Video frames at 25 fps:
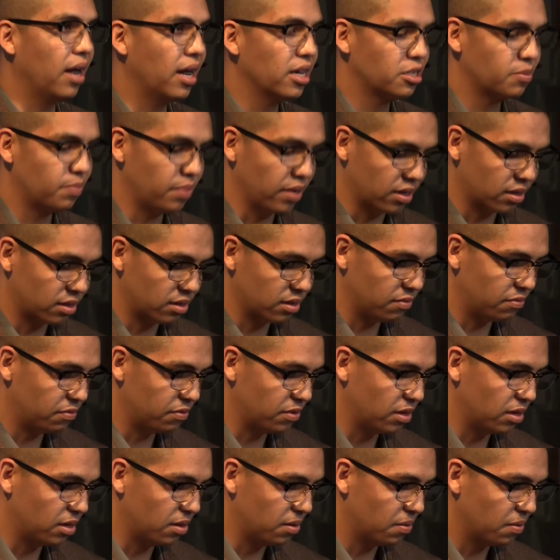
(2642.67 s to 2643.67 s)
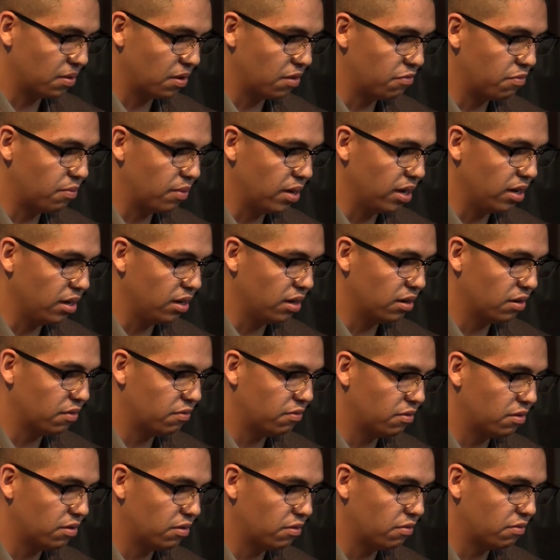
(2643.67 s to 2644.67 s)
aspect of
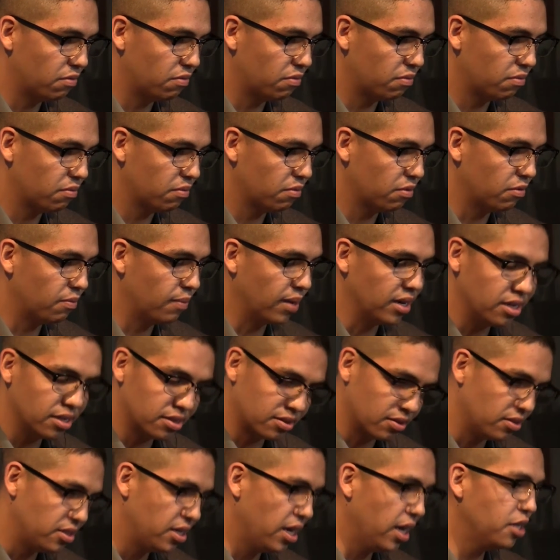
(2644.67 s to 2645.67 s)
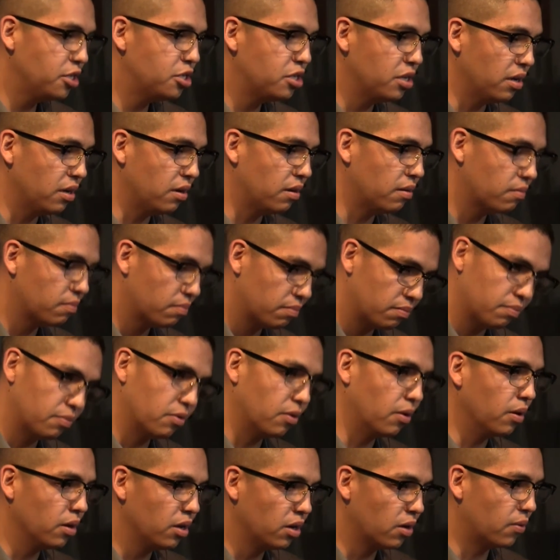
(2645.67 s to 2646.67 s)
my dissertation,
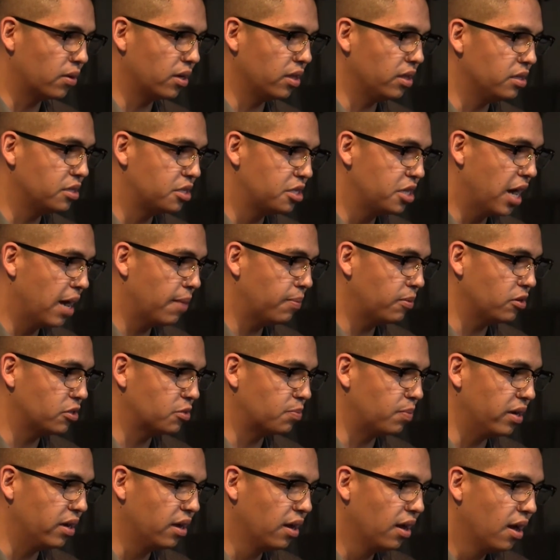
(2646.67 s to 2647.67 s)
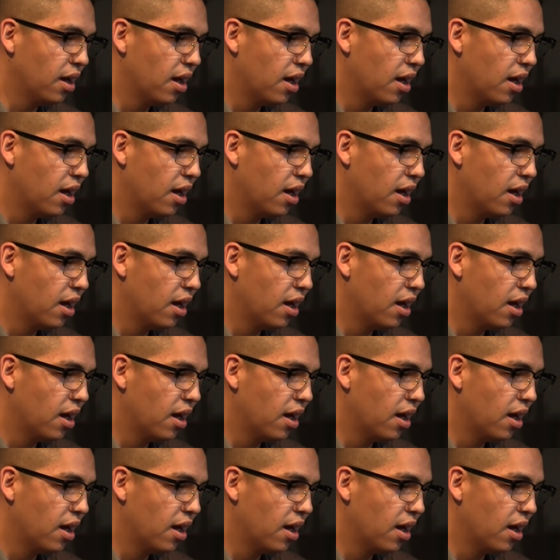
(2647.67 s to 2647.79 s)
one of these chapters. But